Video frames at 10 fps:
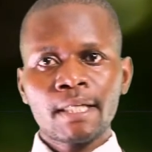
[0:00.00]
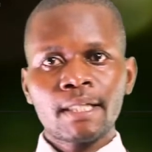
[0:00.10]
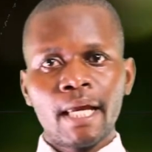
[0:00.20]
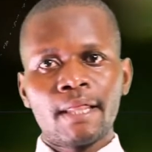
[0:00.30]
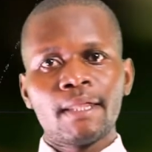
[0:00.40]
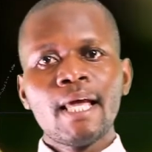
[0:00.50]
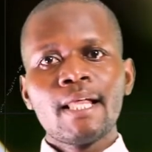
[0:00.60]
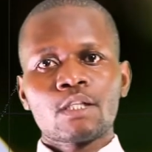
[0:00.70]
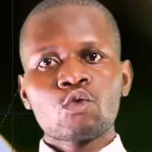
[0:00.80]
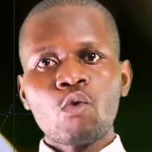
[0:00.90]
planet earth,
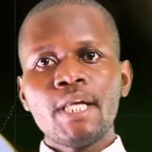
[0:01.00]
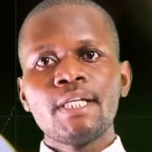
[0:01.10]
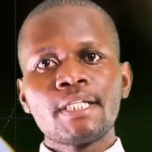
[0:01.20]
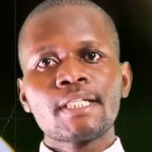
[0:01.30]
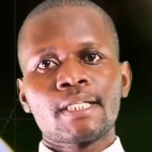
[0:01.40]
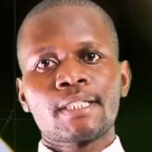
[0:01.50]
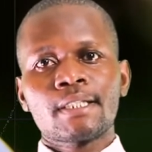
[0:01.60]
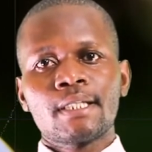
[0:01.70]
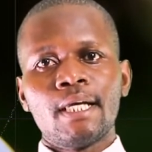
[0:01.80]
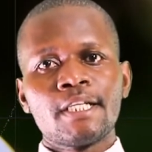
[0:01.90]
that's when
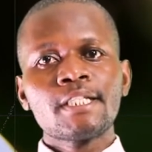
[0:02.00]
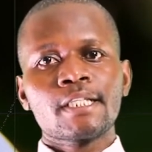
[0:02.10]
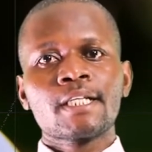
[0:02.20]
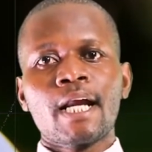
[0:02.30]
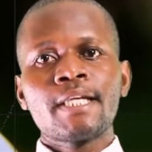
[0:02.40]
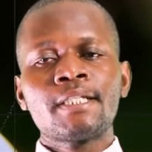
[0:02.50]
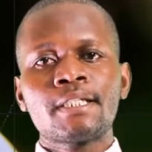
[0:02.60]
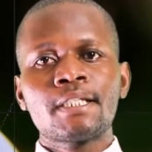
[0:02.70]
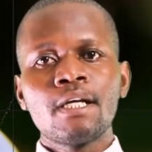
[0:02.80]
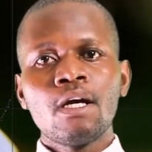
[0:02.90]
Jesus
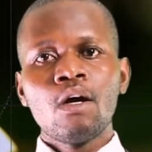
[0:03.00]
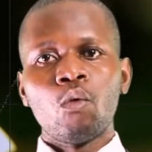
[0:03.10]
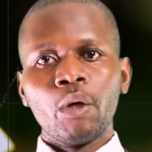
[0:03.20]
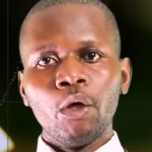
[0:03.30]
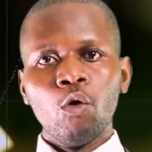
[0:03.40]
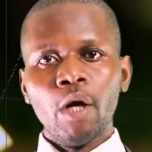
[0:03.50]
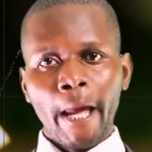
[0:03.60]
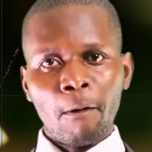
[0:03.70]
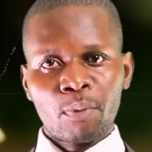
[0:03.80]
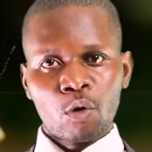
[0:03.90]
Christ
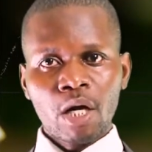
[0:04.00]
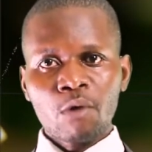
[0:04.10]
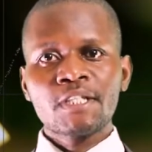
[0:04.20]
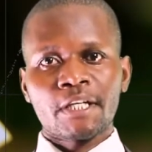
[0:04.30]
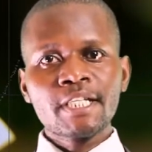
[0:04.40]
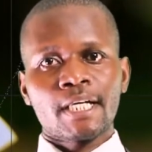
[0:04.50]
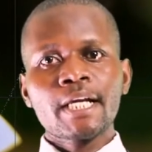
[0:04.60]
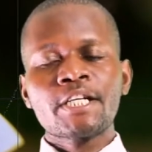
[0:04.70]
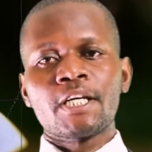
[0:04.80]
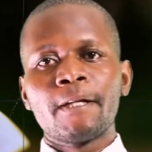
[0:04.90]
will pronounce
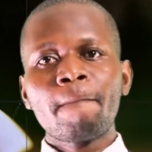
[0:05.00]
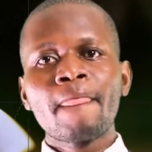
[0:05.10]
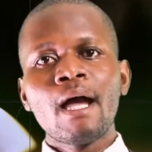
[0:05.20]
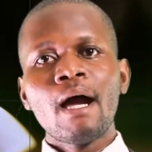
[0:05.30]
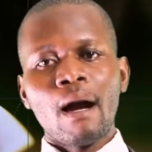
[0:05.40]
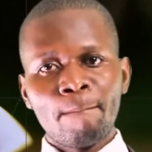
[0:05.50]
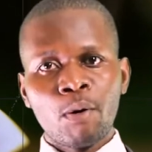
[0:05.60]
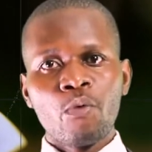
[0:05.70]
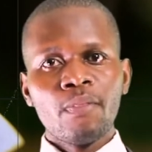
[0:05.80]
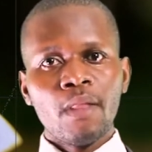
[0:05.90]
resurrection
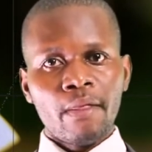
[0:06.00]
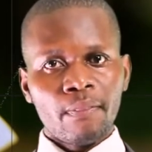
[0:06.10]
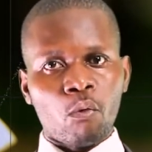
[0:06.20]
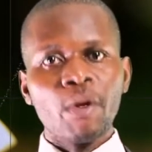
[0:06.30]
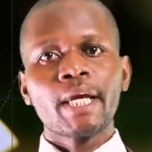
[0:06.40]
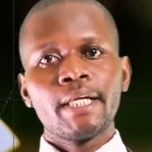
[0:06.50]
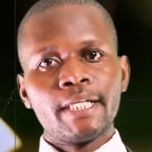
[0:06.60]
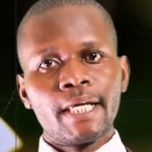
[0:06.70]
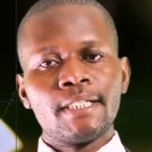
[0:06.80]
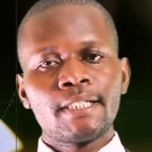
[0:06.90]
upon the wicked
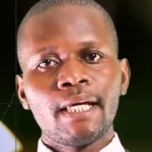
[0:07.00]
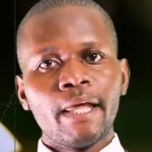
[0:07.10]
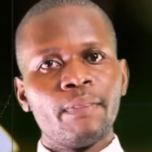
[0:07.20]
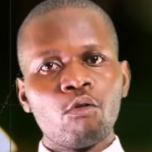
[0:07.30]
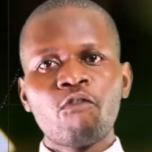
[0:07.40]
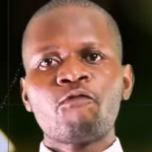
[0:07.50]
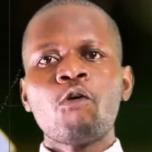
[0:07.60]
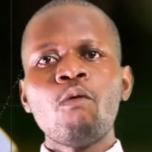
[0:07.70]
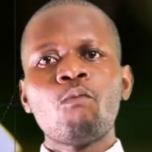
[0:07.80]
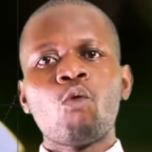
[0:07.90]
dead, and they will
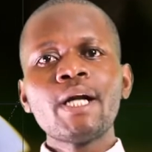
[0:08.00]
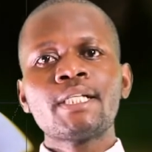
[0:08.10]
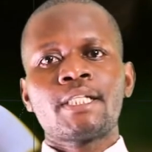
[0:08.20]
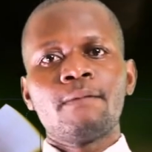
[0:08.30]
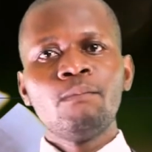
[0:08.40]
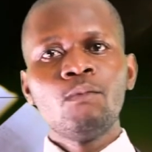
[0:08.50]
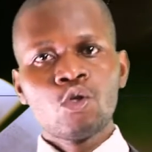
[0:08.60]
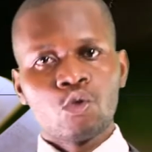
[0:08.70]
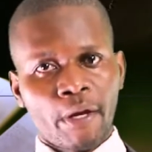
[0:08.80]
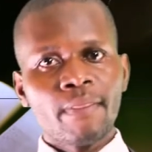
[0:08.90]
form one team
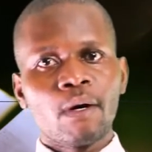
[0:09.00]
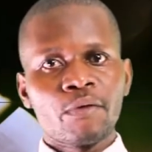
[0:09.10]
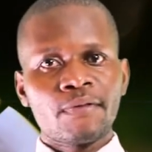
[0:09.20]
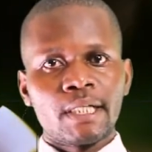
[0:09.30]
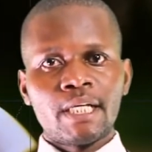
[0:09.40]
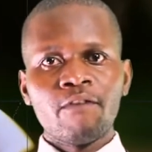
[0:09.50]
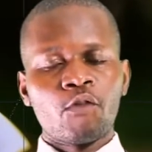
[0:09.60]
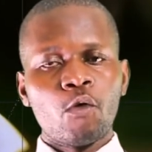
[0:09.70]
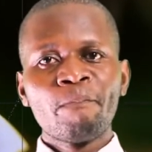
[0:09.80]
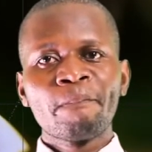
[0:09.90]
together with the
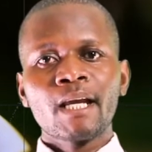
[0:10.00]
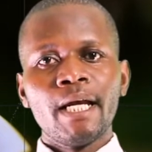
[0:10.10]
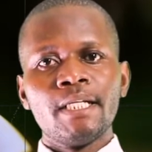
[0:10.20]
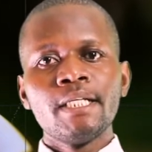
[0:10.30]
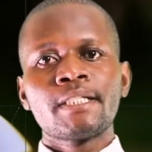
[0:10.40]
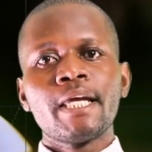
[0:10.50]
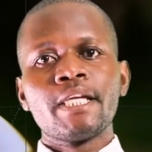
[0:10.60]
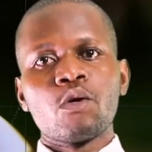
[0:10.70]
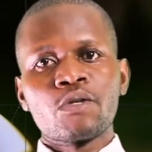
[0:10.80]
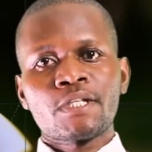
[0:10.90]
devil and his
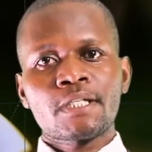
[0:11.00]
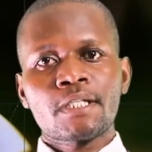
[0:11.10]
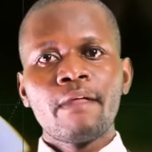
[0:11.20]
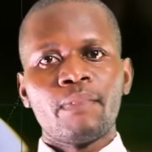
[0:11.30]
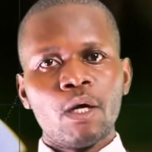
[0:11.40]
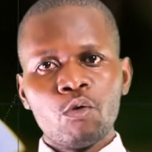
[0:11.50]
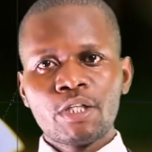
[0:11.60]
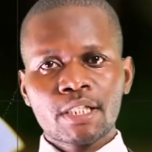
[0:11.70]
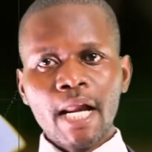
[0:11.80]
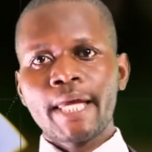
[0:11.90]
angels. They
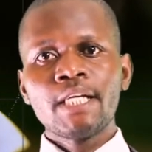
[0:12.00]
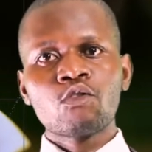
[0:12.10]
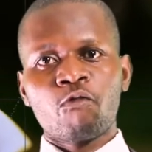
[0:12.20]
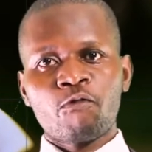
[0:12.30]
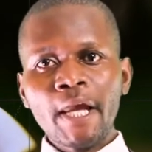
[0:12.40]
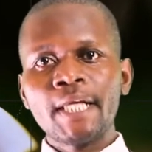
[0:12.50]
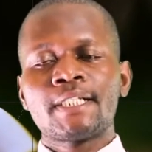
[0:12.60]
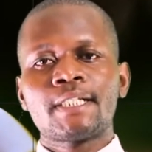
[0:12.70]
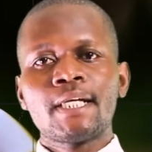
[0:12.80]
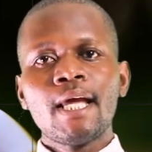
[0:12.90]
will try to
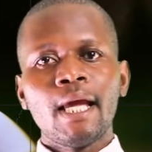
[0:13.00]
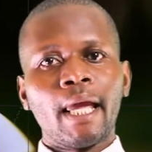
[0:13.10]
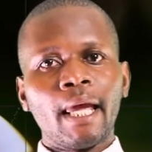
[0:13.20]
fight